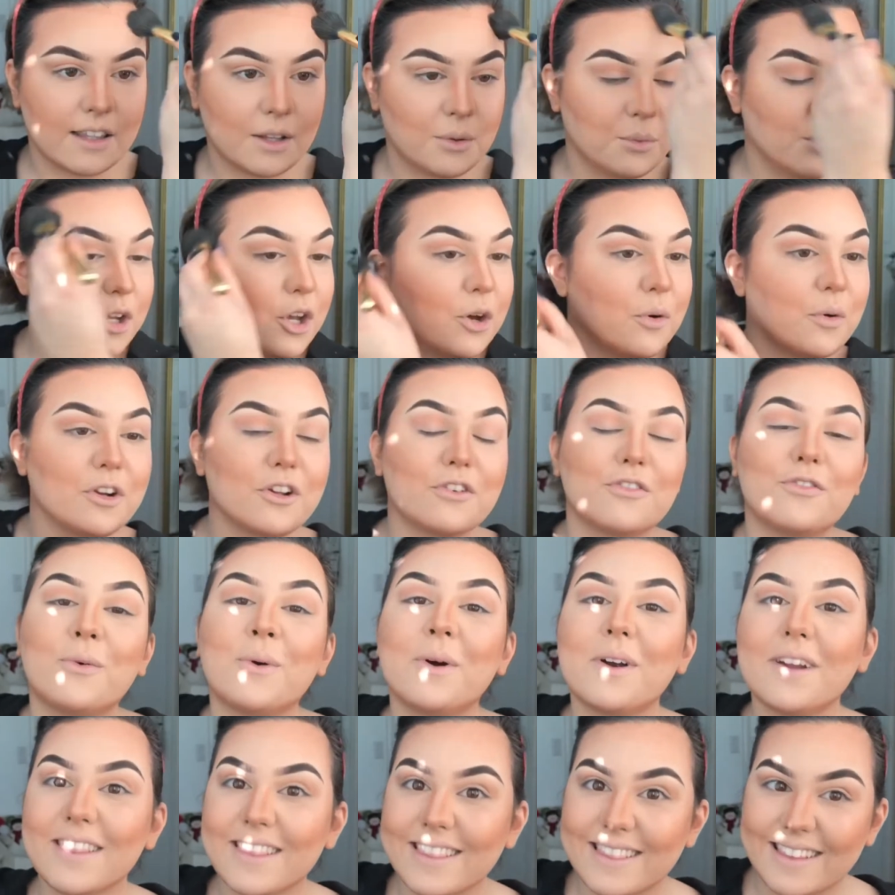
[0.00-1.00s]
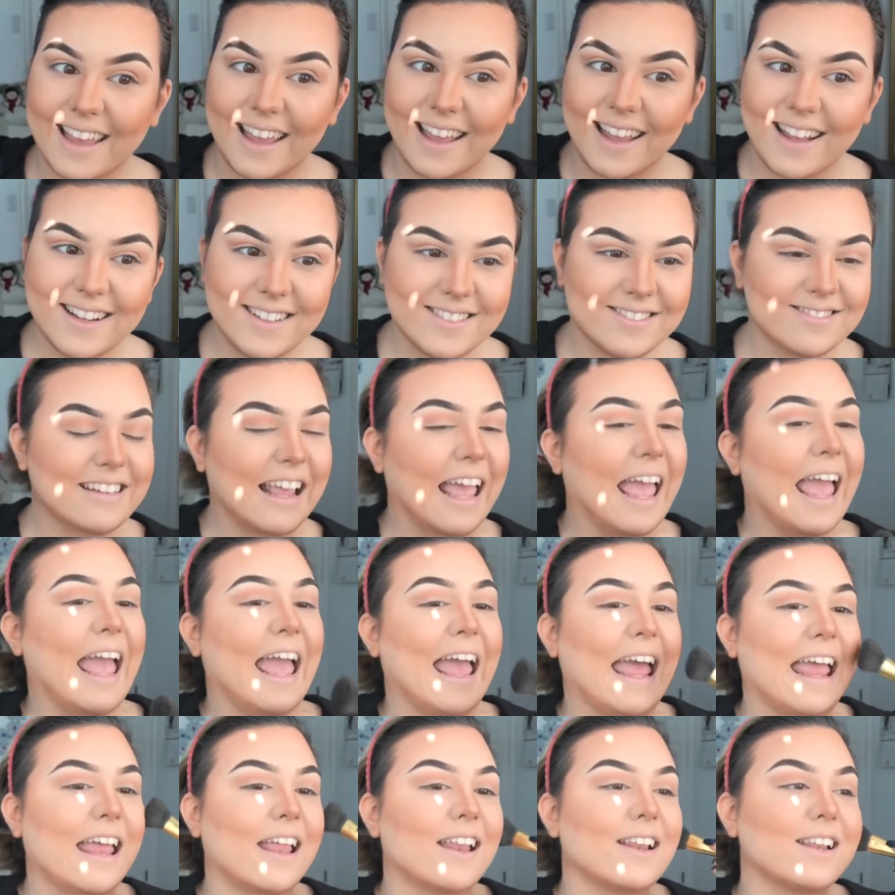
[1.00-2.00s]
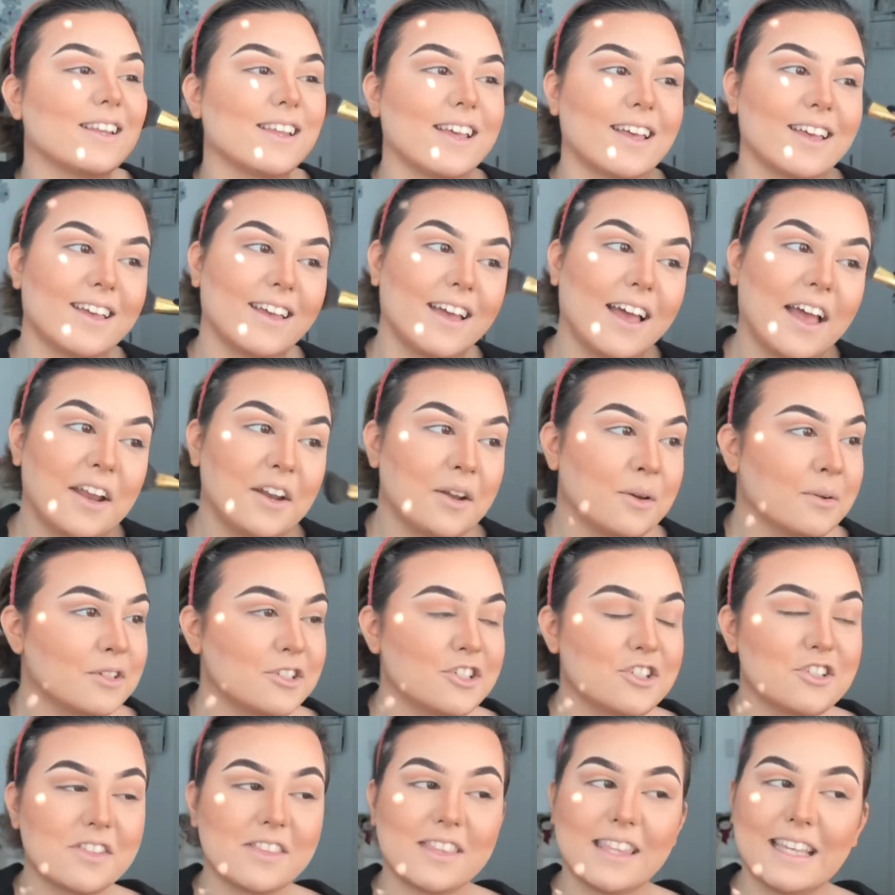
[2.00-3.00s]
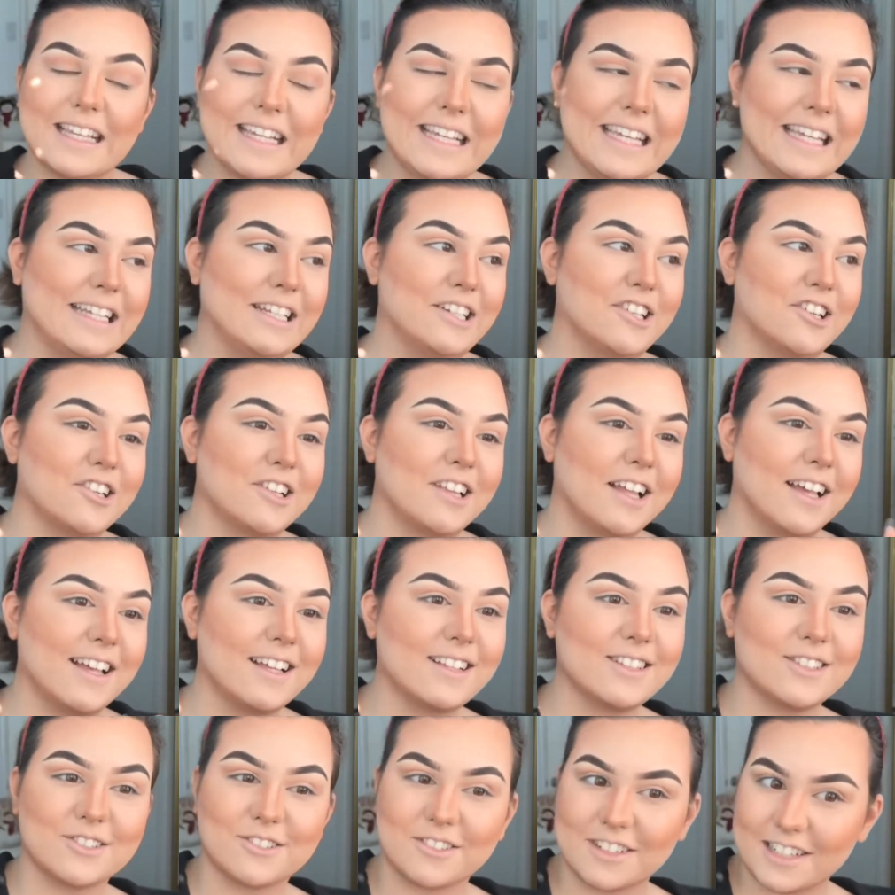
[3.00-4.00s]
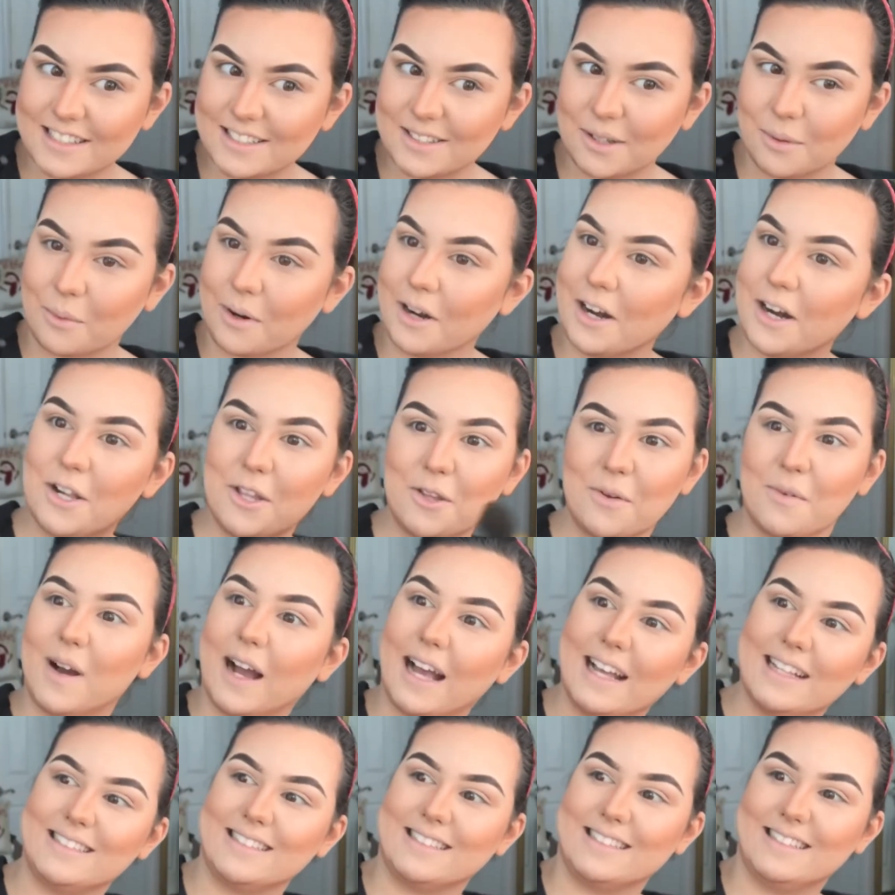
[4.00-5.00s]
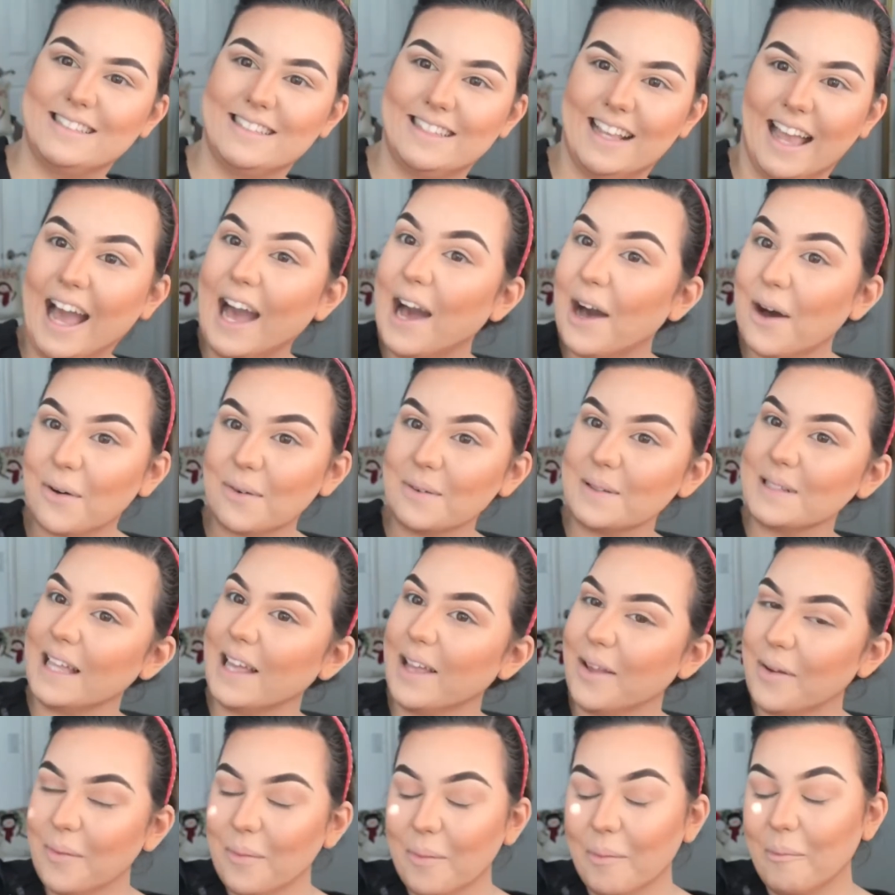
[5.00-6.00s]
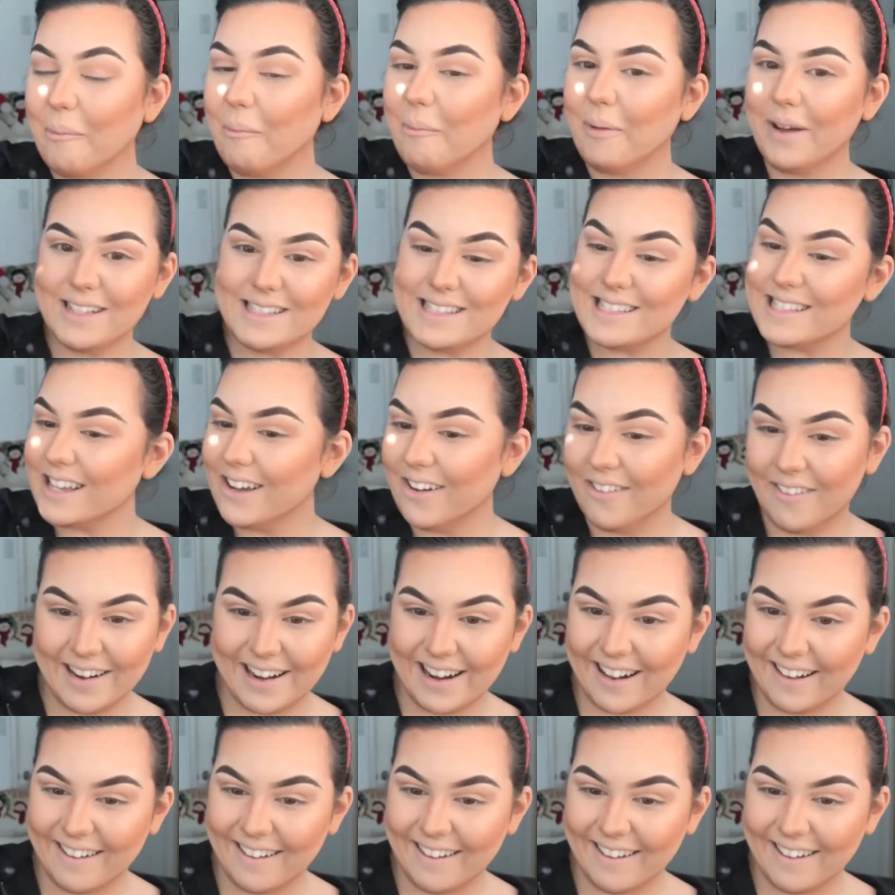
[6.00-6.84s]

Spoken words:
Then we go on a fourth date, and I know what you're thinking. You're like, Larissa, where are you guys now? Like, what's going